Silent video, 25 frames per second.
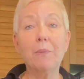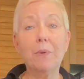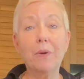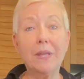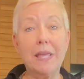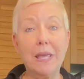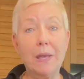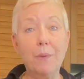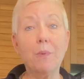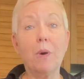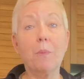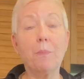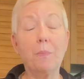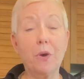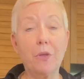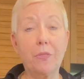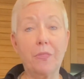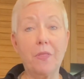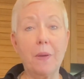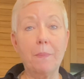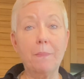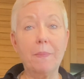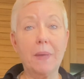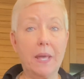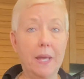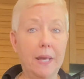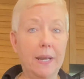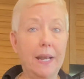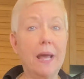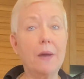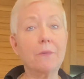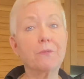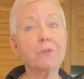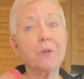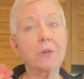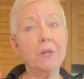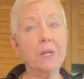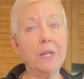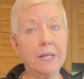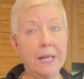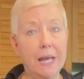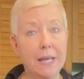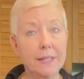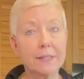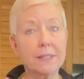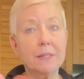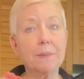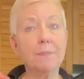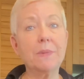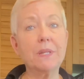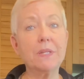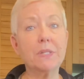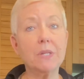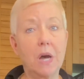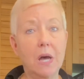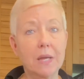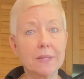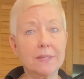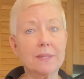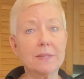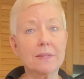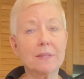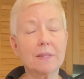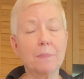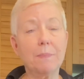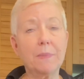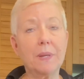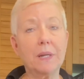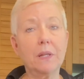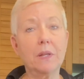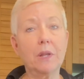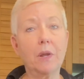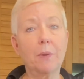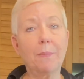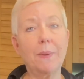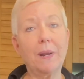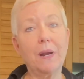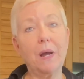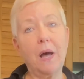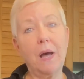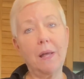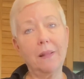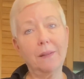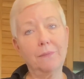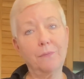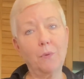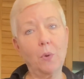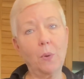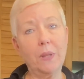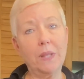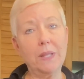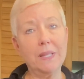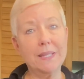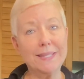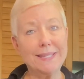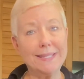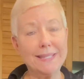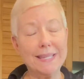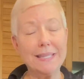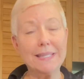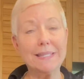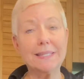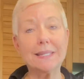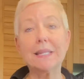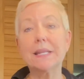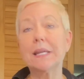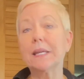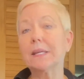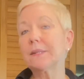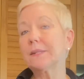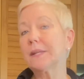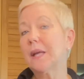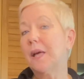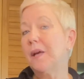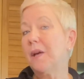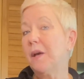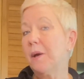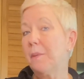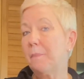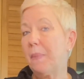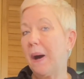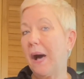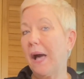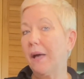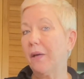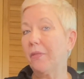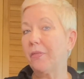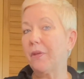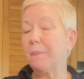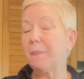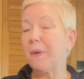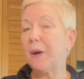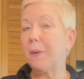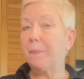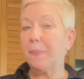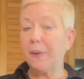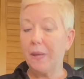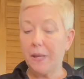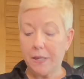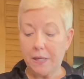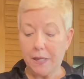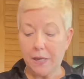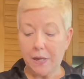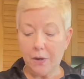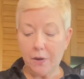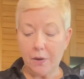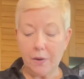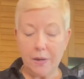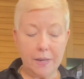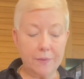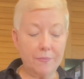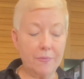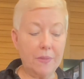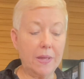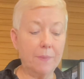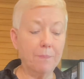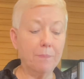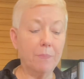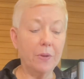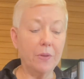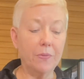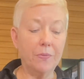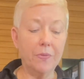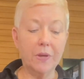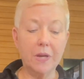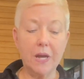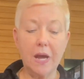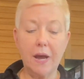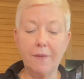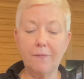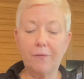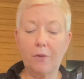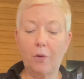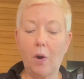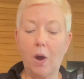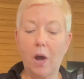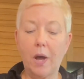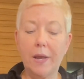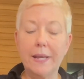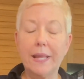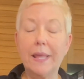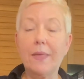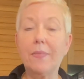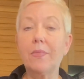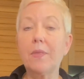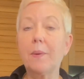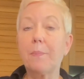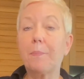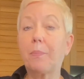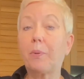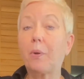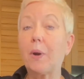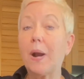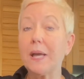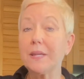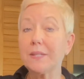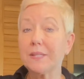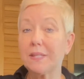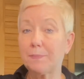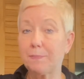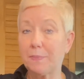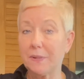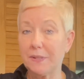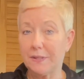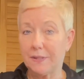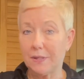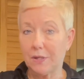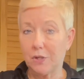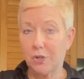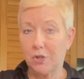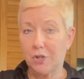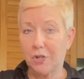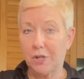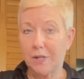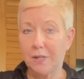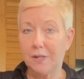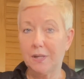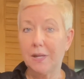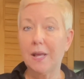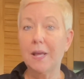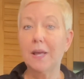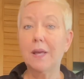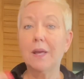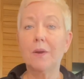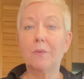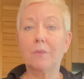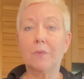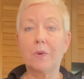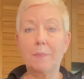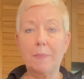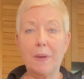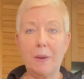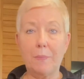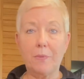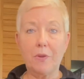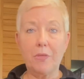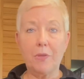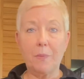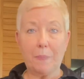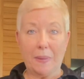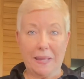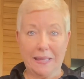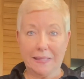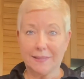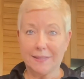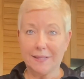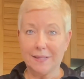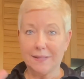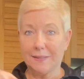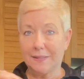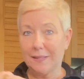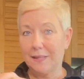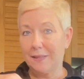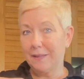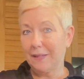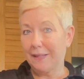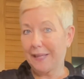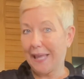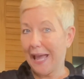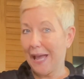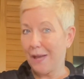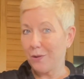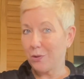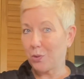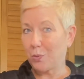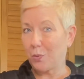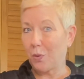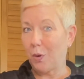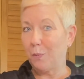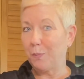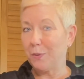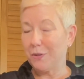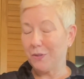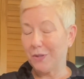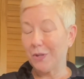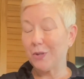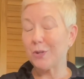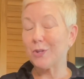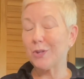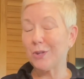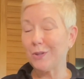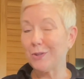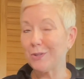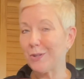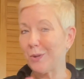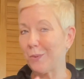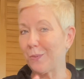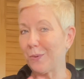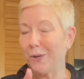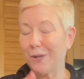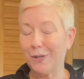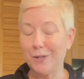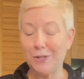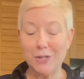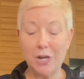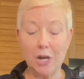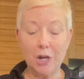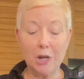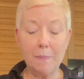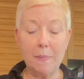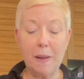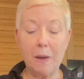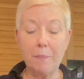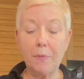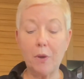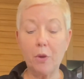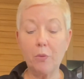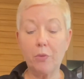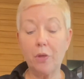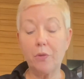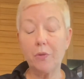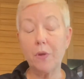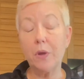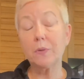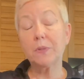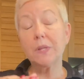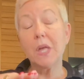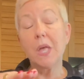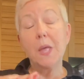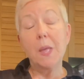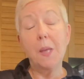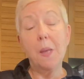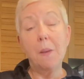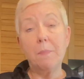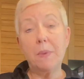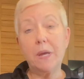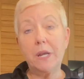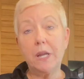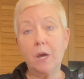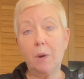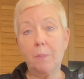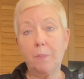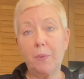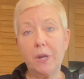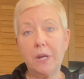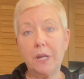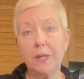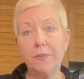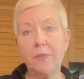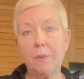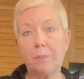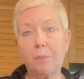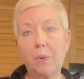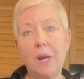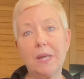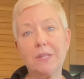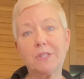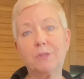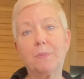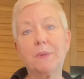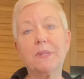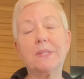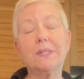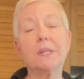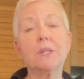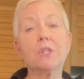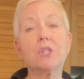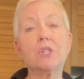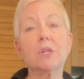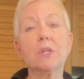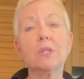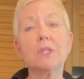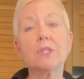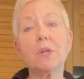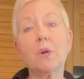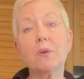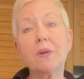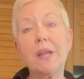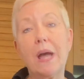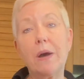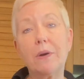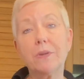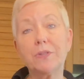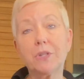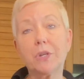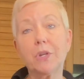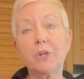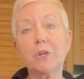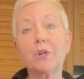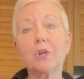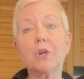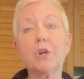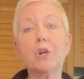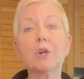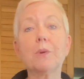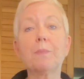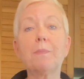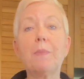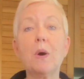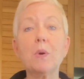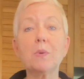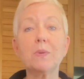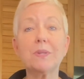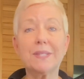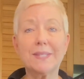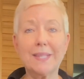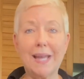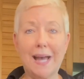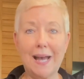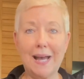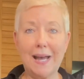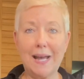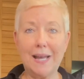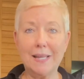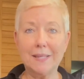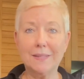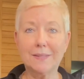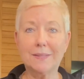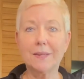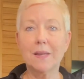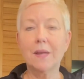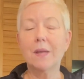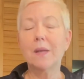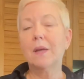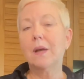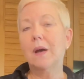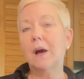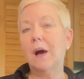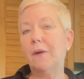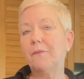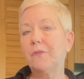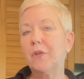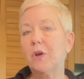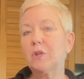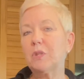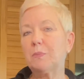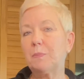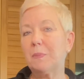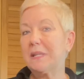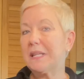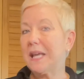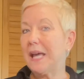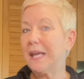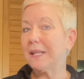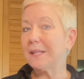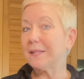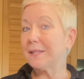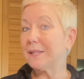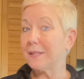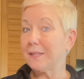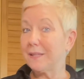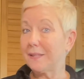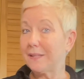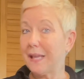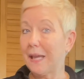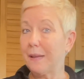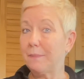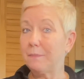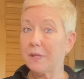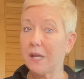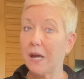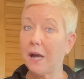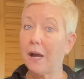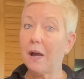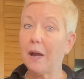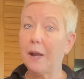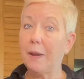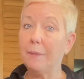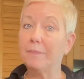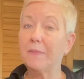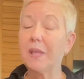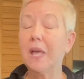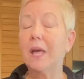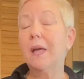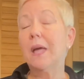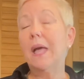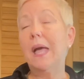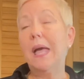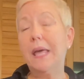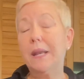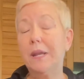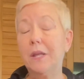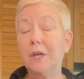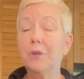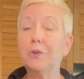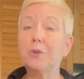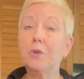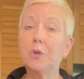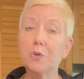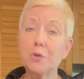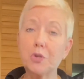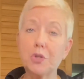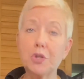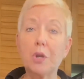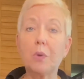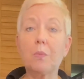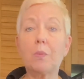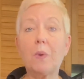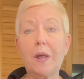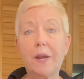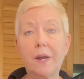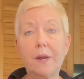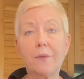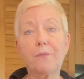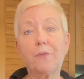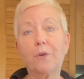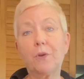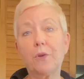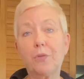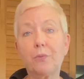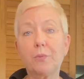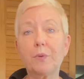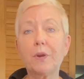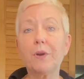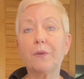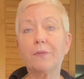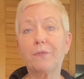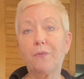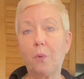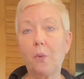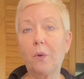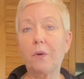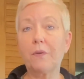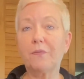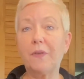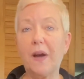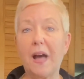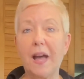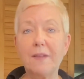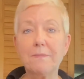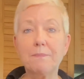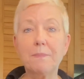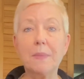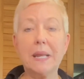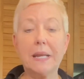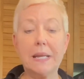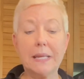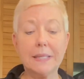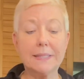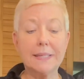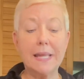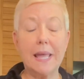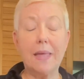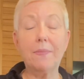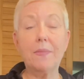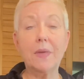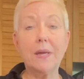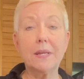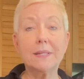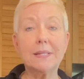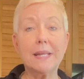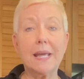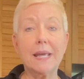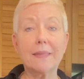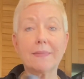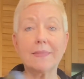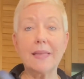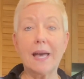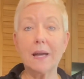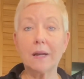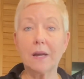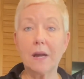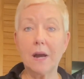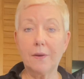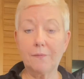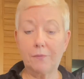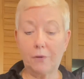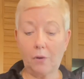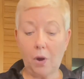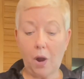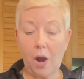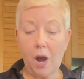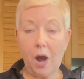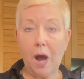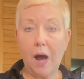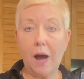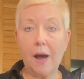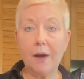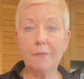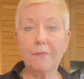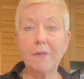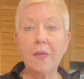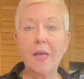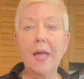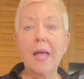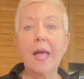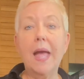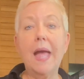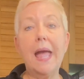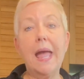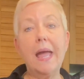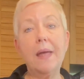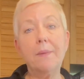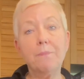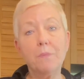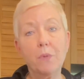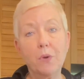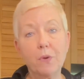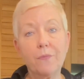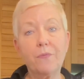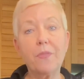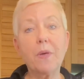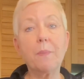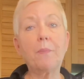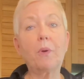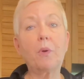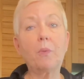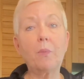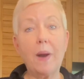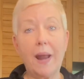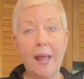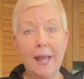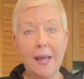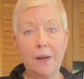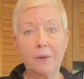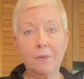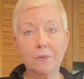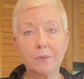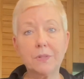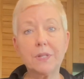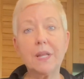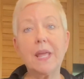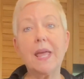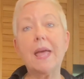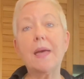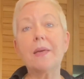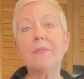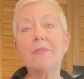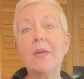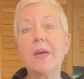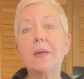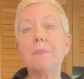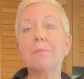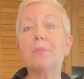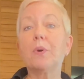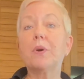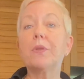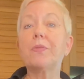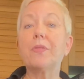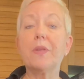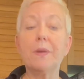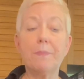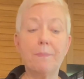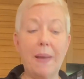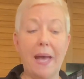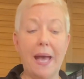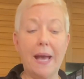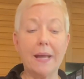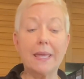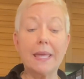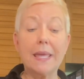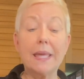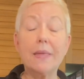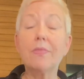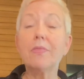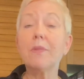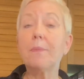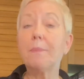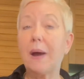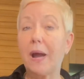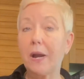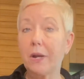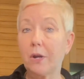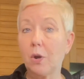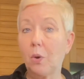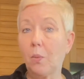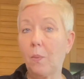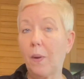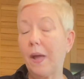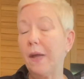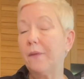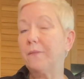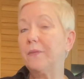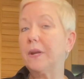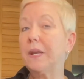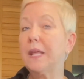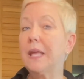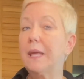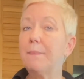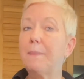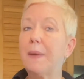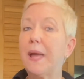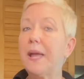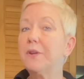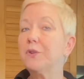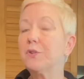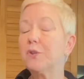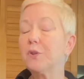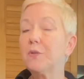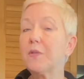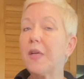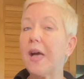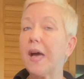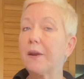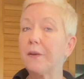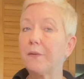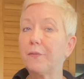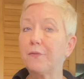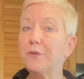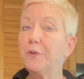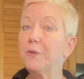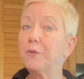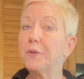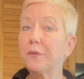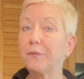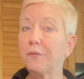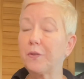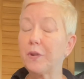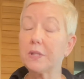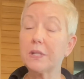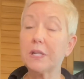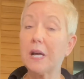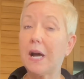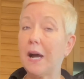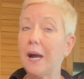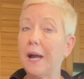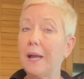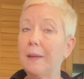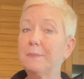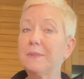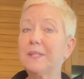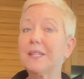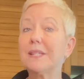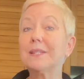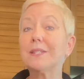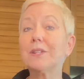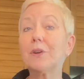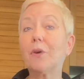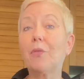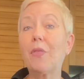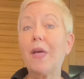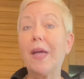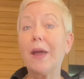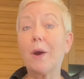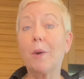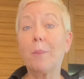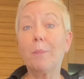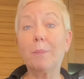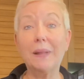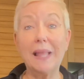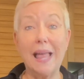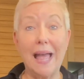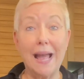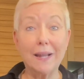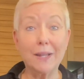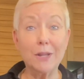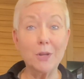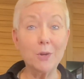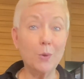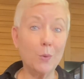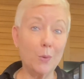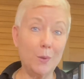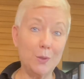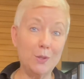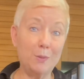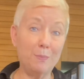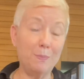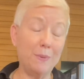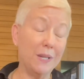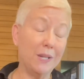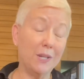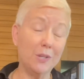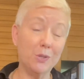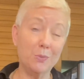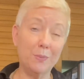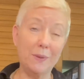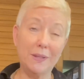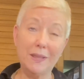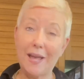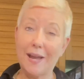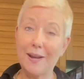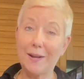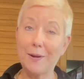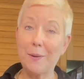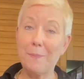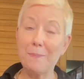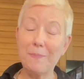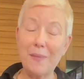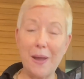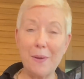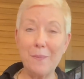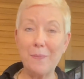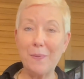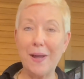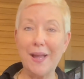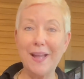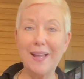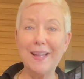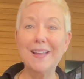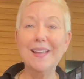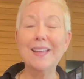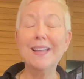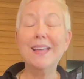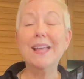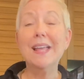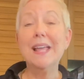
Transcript: He will put them in after he cuts them and tosses them in a little bit of olive oil and seasonings, pile them up in here, and then put the cover on in the press position. Remember, the pizza's in the casserole position, so we're going to talk about both of those, but he'll put it in the press position, so now it's going to cook both sides of those potatoes at the same time. And he'll usually run it for 3 or 4 or 5 minutes and then take that cover off and move them around and then put it back in the microwave. And he may do that a few different times until they are black and crispy, because we like them that way.